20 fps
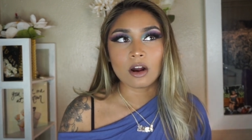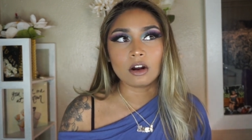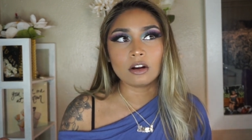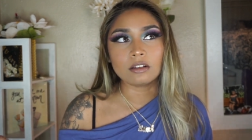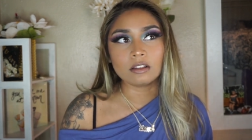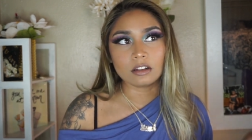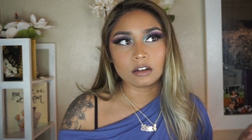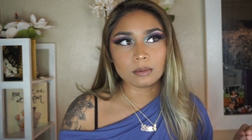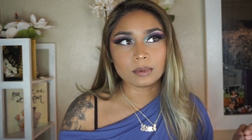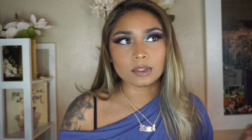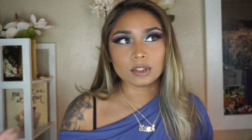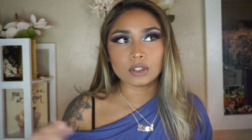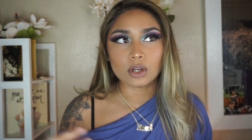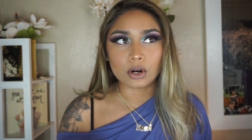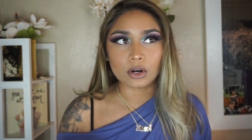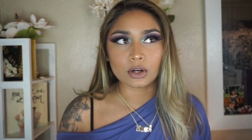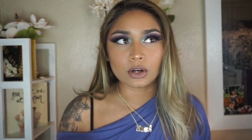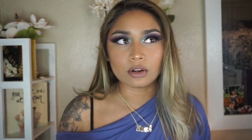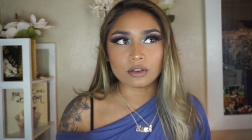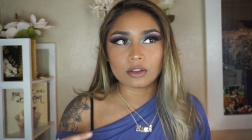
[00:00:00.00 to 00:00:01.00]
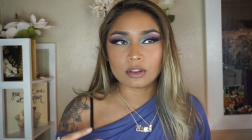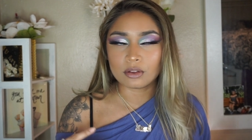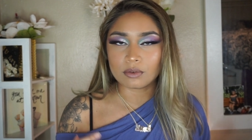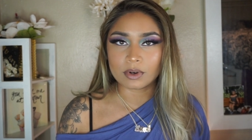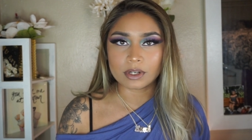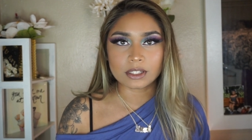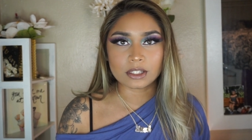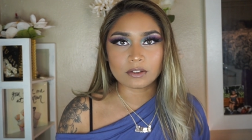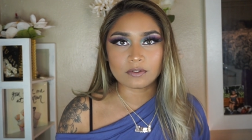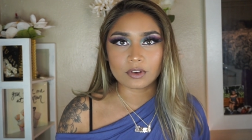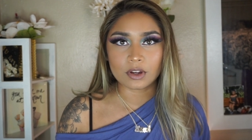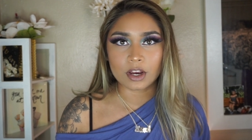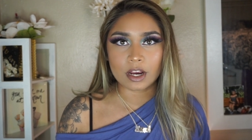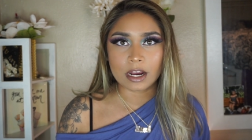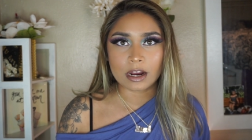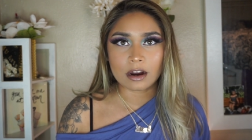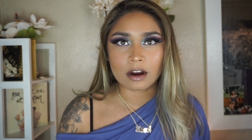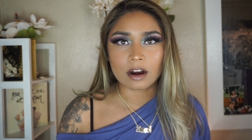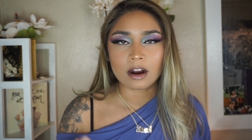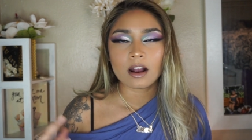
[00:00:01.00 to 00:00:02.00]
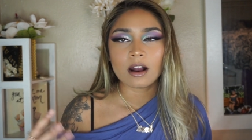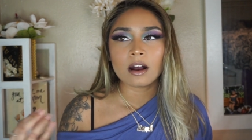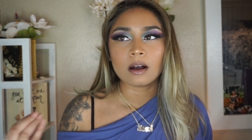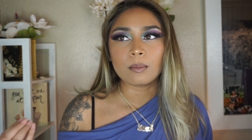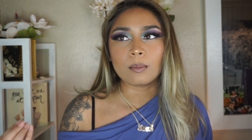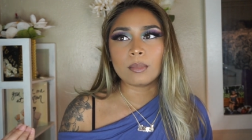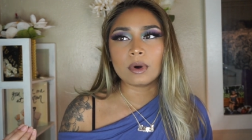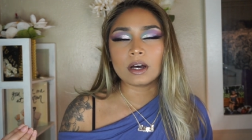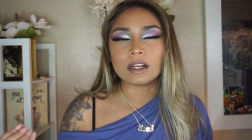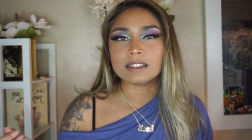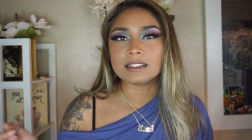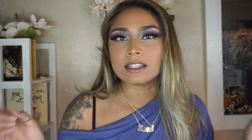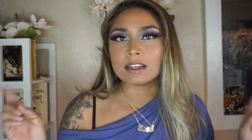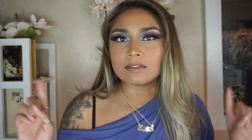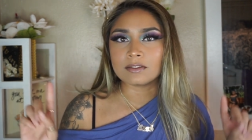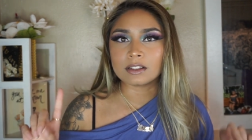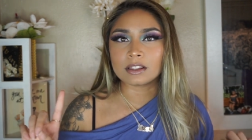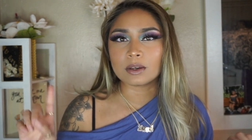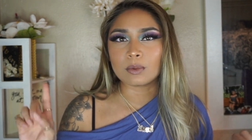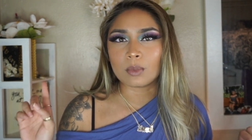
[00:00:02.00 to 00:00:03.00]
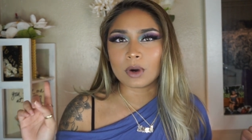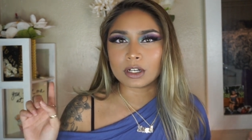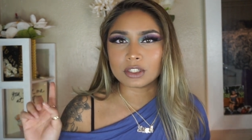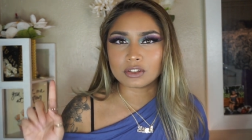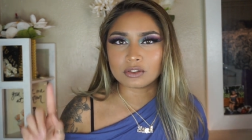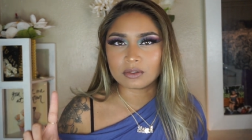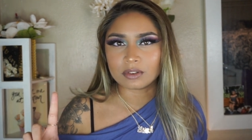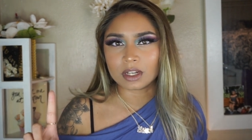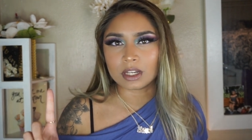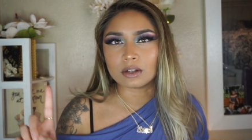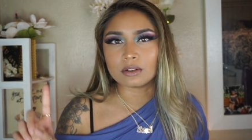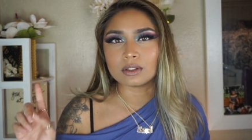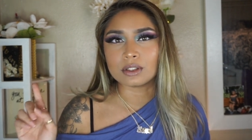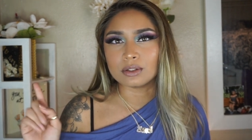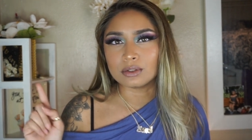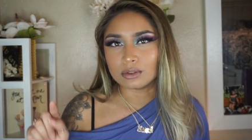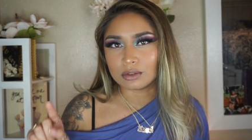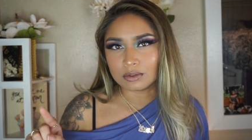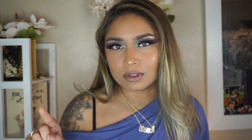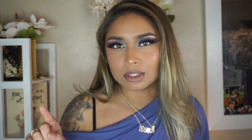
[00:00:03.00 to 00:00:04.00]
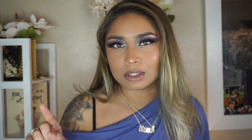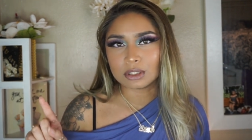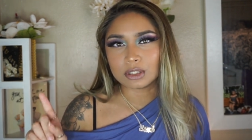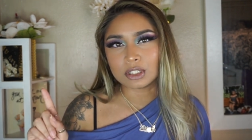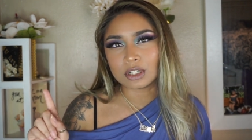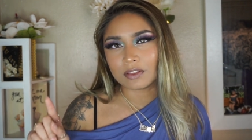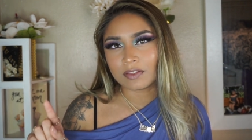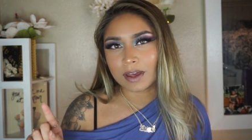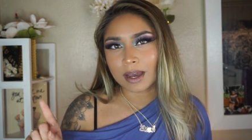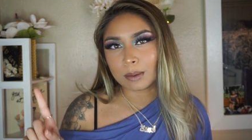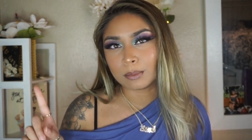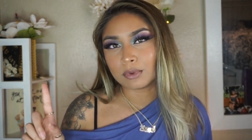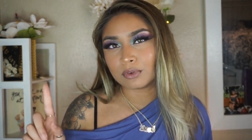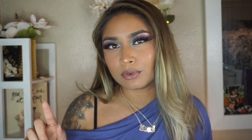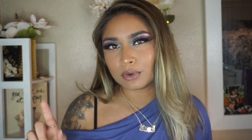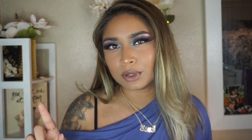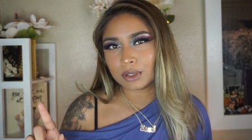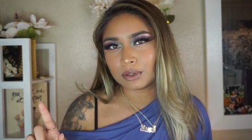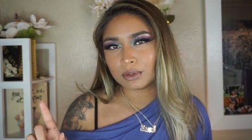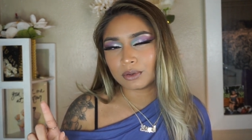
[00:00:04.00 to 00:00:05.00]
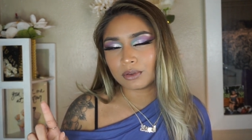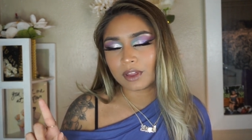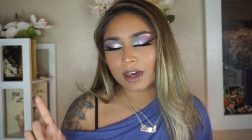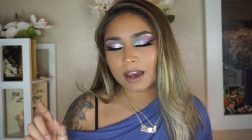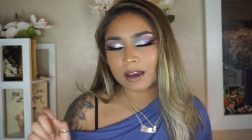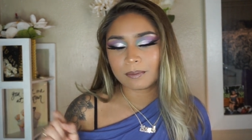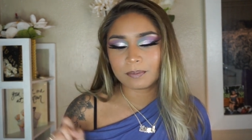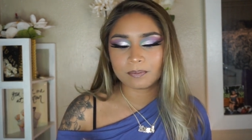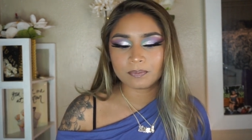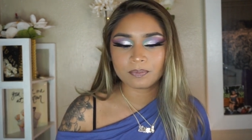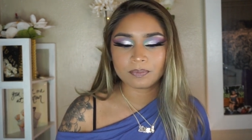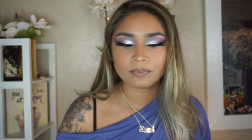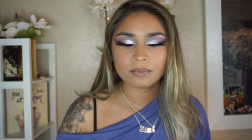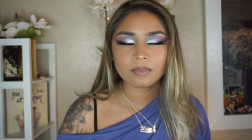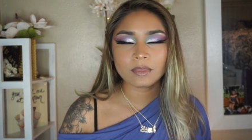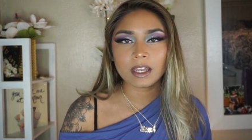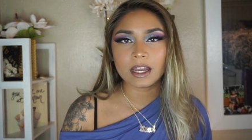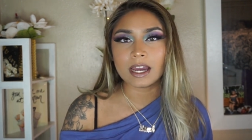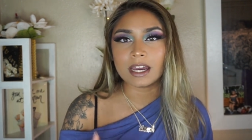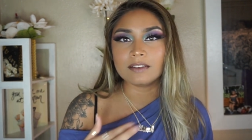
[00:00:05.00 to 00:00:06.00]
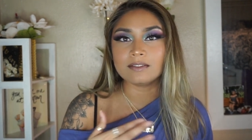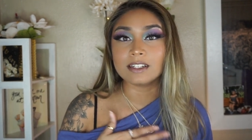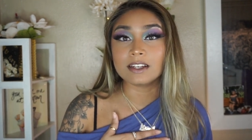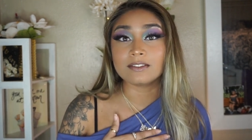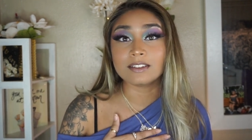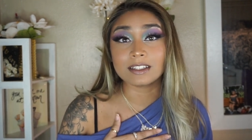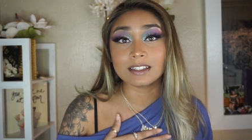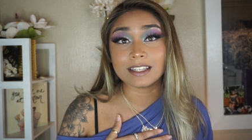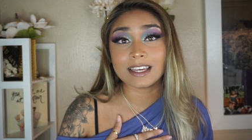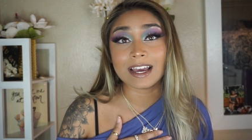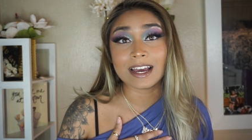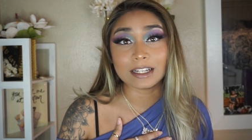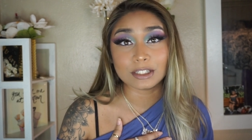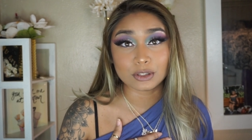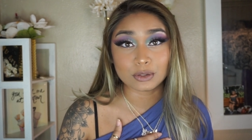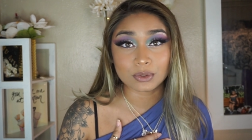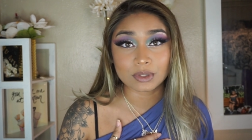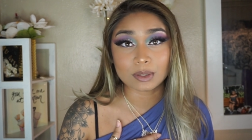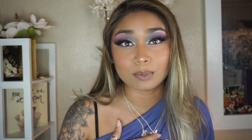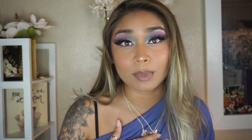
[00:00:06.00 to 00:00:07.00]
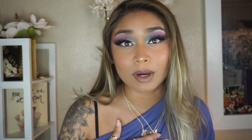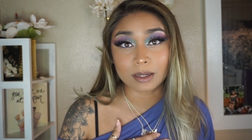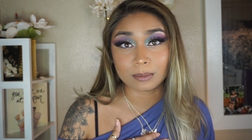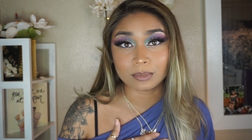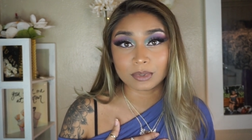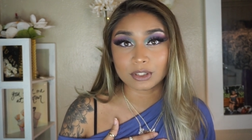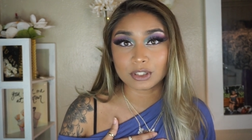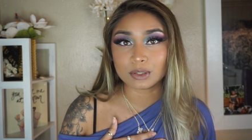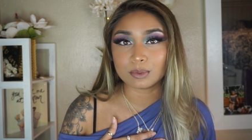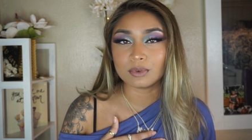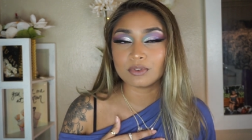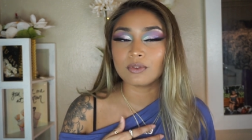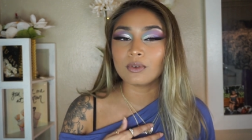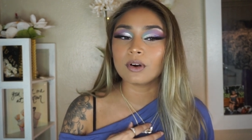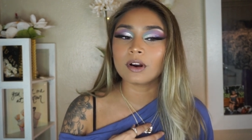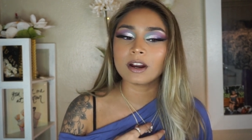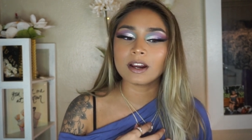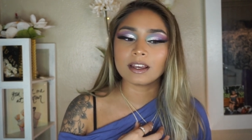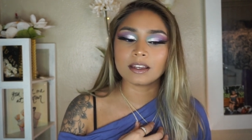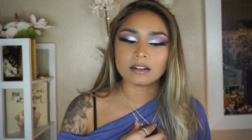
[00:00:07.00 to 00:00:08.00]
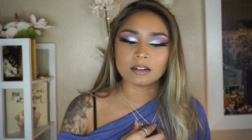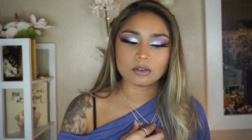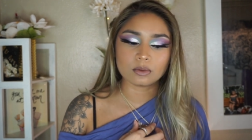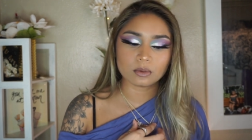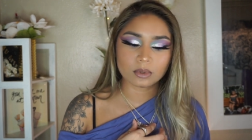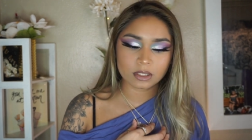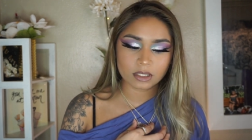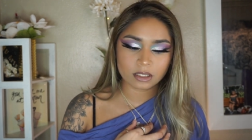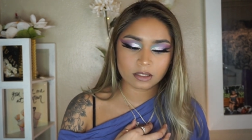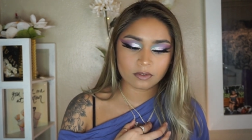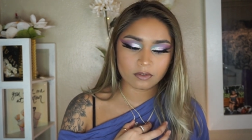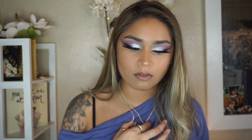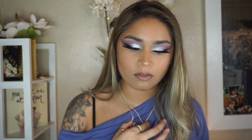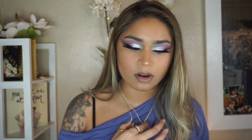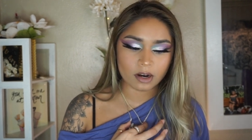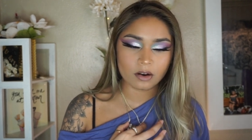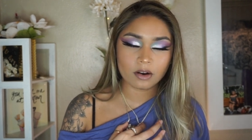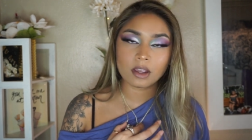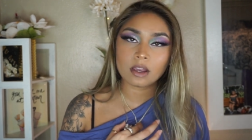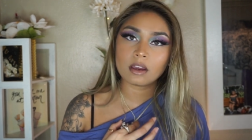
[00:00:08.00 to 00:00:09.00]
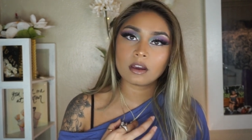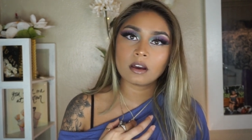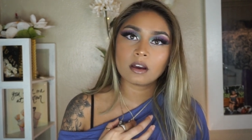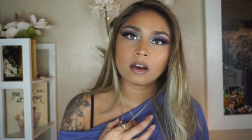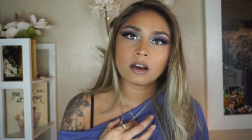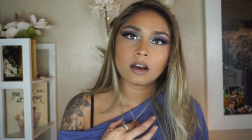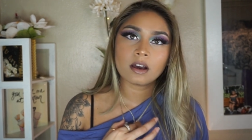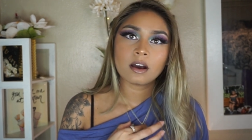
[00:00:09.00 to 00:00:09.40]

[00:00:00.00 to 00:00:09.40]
are a little bit darker than the rest of your hair. But definitely watch videos and do research on that before you do that. I've definitely had to spot bleach before and it was very